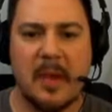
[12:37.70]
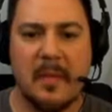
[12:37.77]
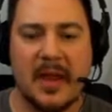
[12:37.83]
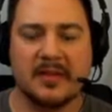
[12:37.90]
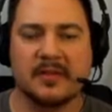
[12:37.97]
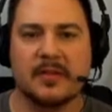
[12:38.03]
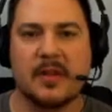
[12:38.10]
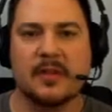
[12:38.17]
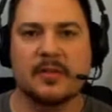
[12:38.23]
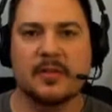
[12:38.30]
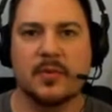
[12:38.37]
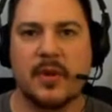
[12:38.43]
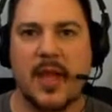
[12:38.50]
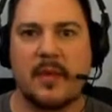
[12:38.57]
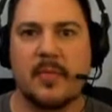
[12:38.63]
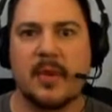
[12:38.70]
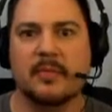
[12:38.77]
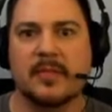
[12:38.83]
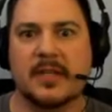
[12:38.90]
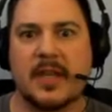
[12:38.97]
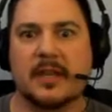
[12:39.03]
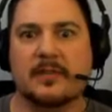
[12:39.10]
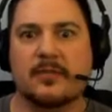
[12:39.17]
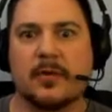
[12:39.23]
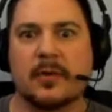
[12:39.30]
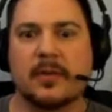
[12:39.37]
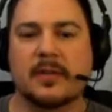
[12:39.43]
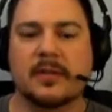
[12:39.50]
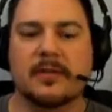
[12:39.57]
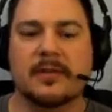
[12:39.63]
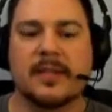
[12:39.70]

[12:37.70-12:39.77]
I'm actually not sure what mm stands for.